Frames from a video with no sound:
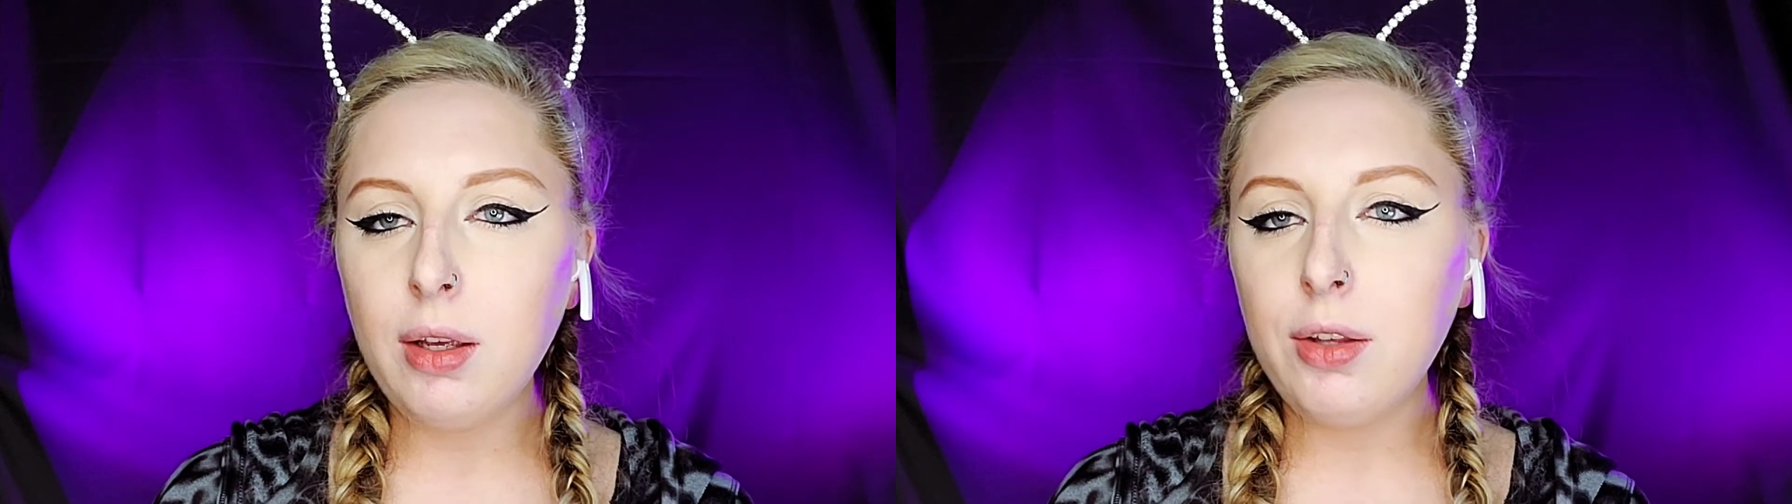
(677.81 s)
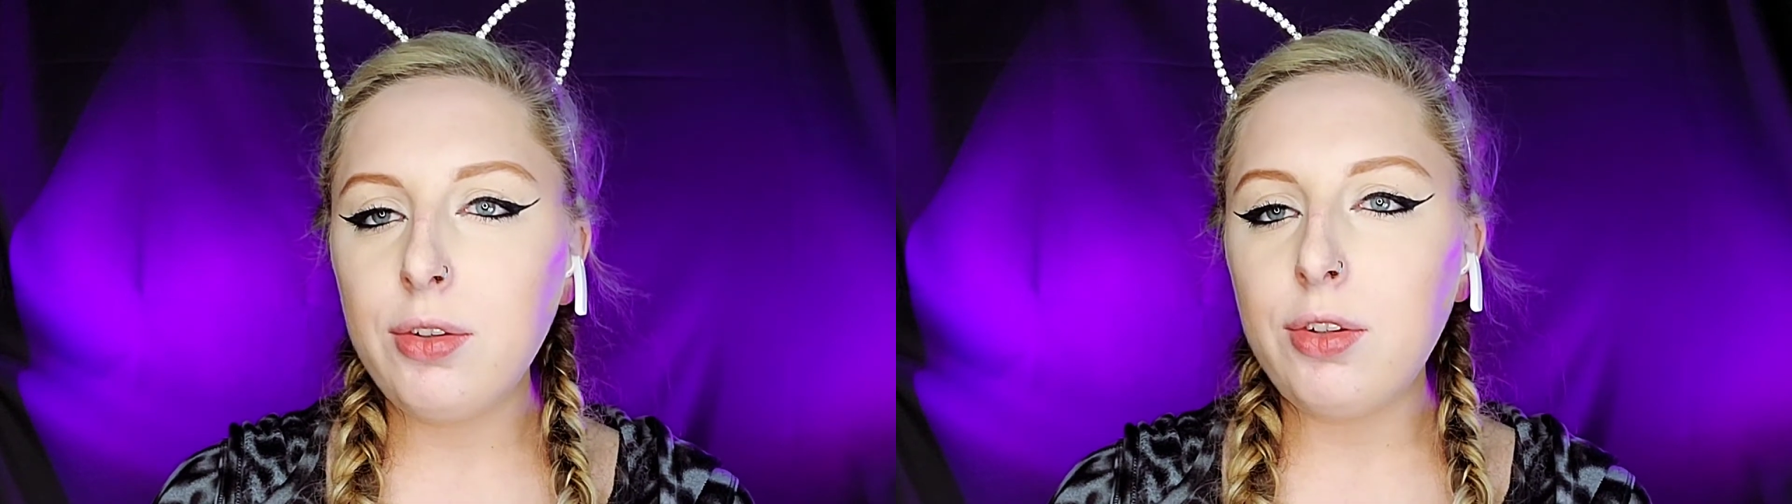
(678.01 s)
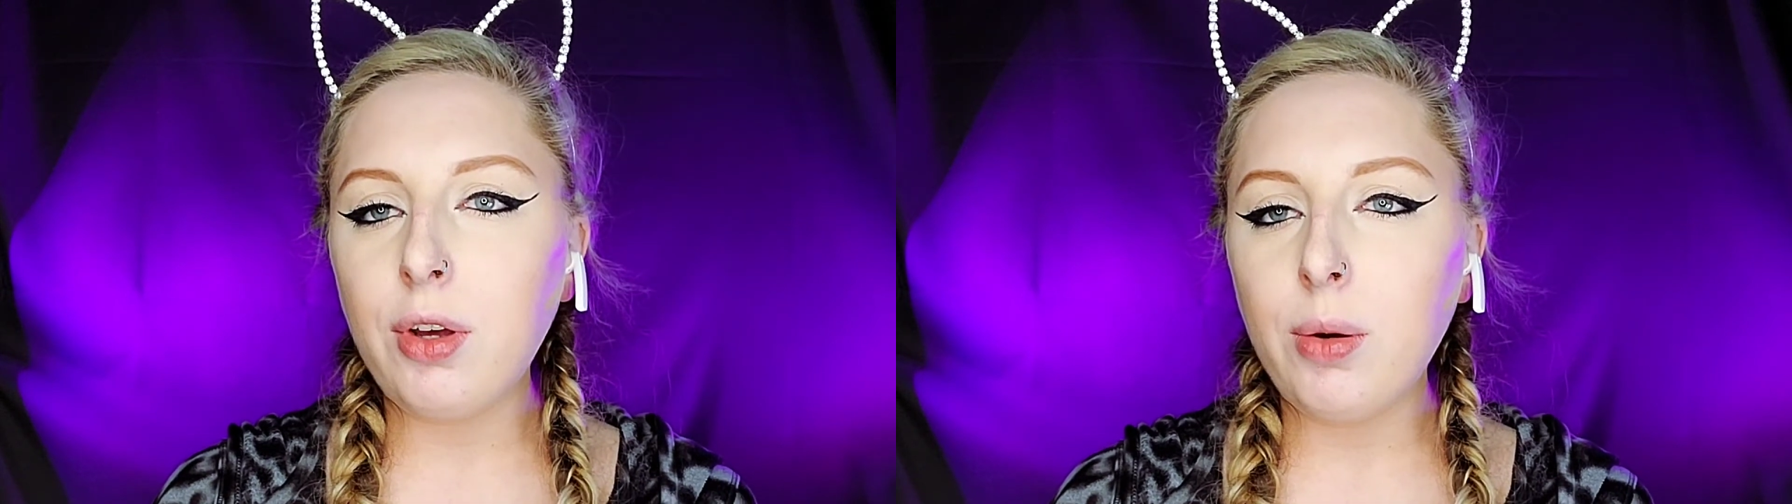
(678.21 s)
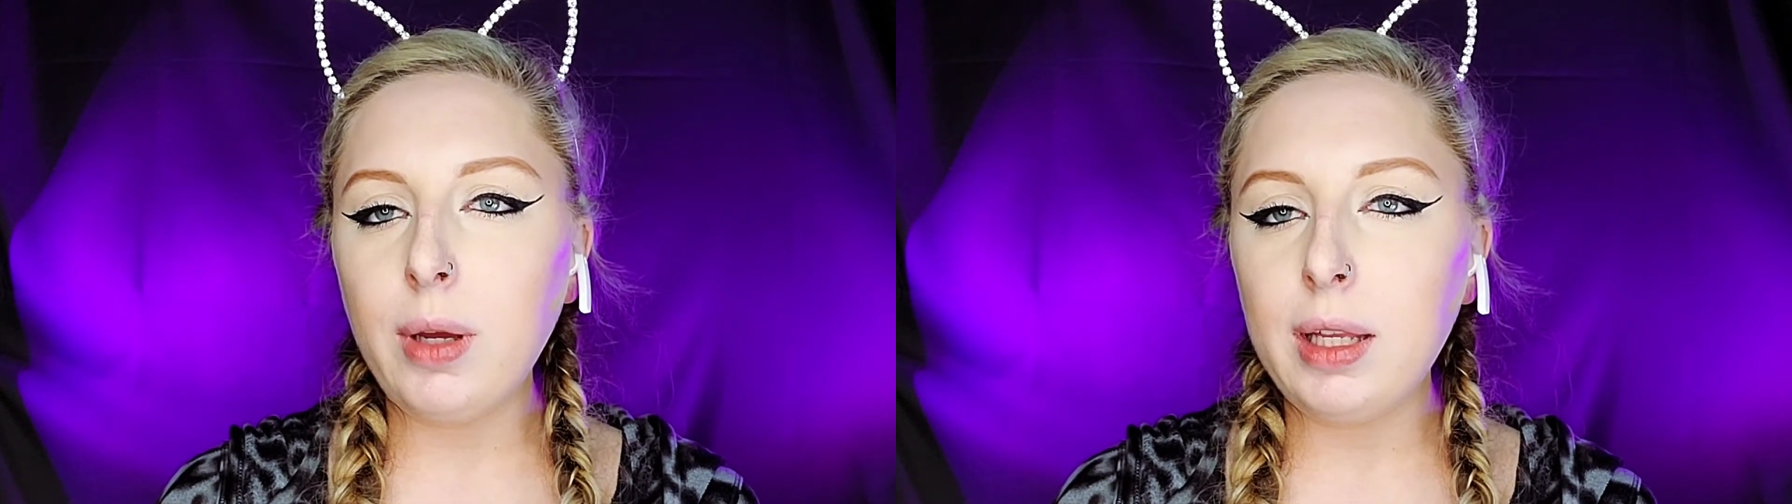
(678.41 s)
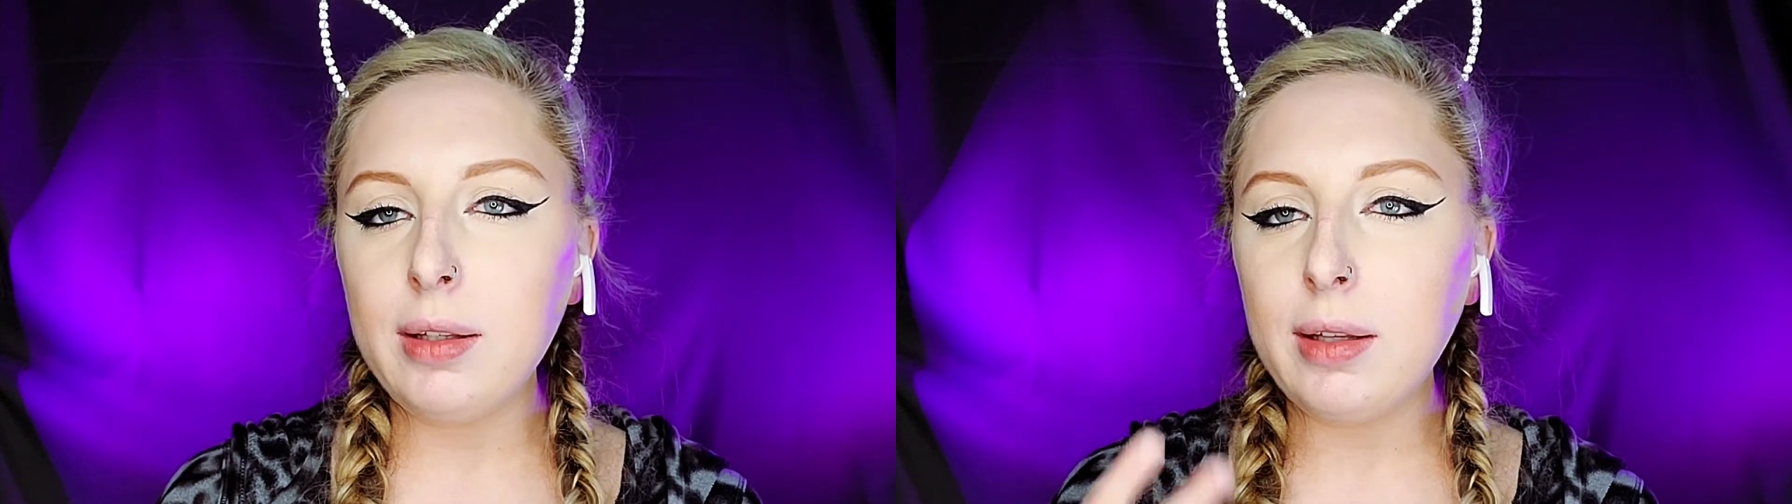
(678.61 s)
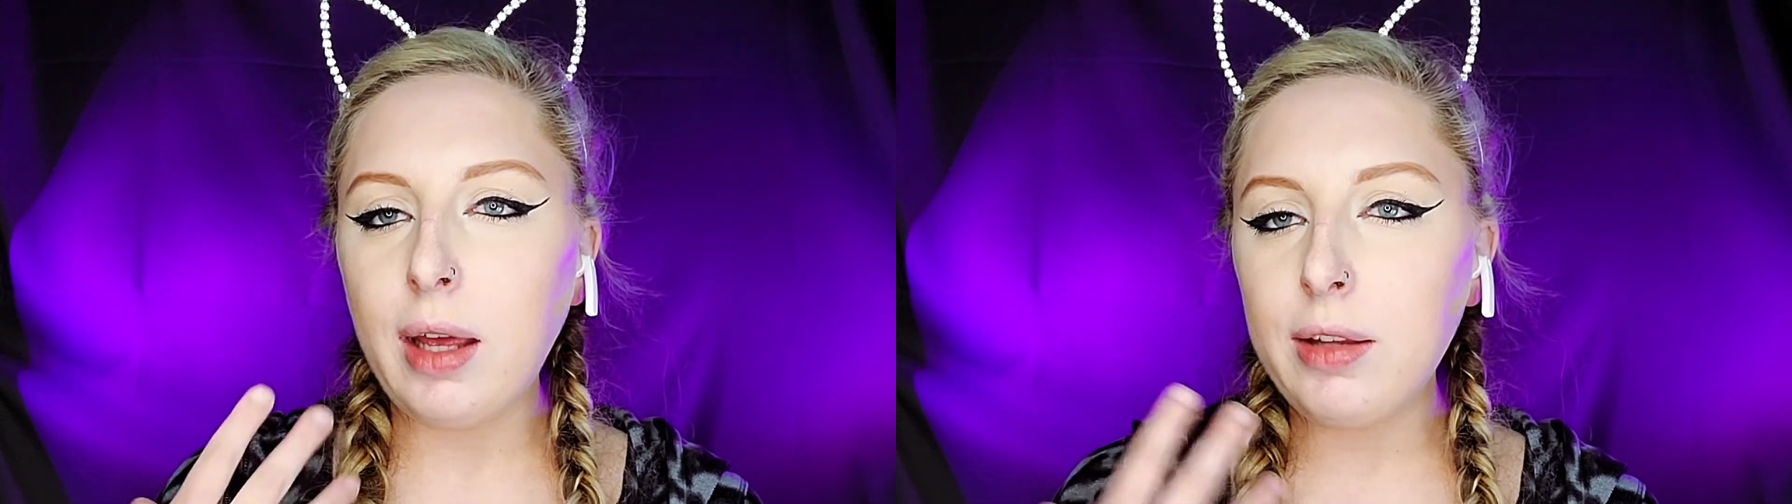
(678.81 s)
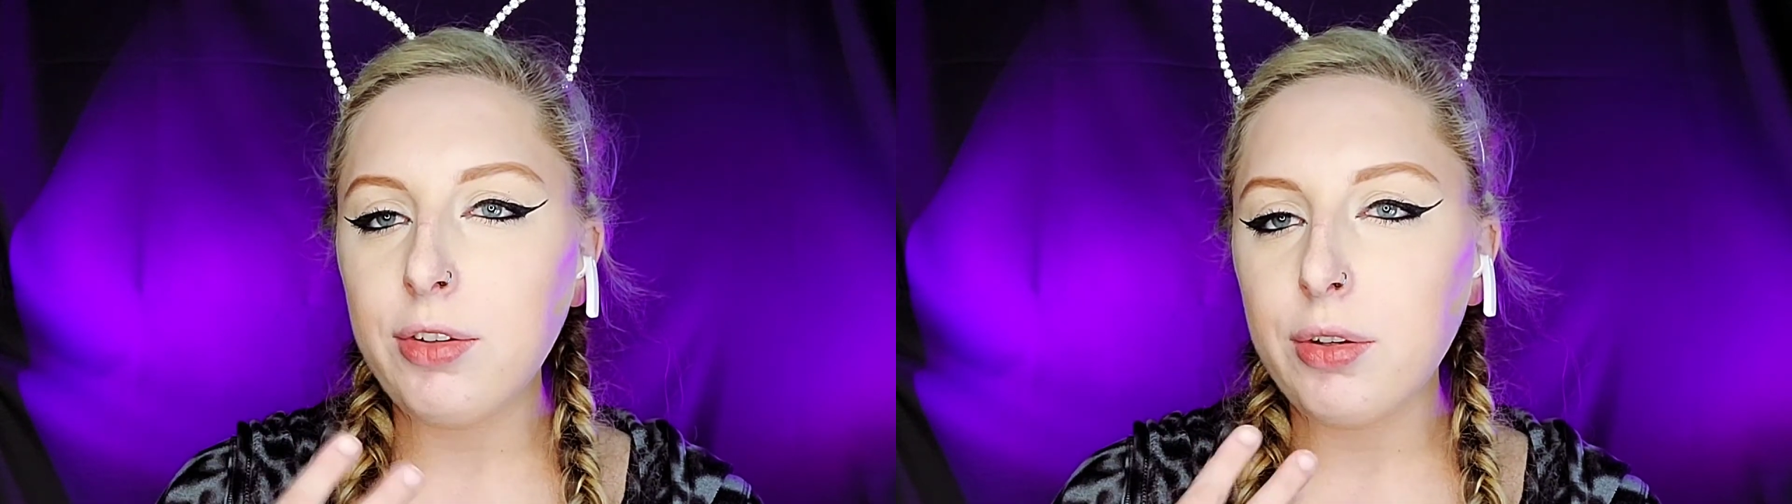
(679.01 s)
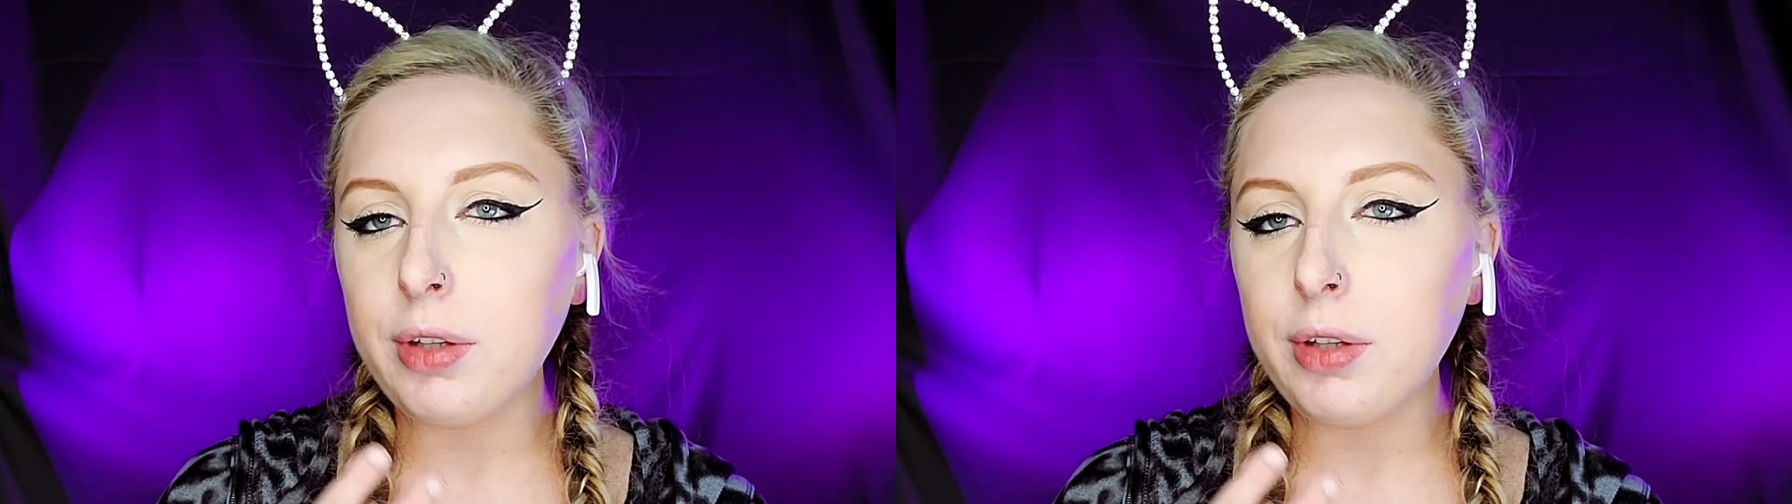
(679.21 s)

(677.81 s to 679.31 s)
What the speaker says: So unless you're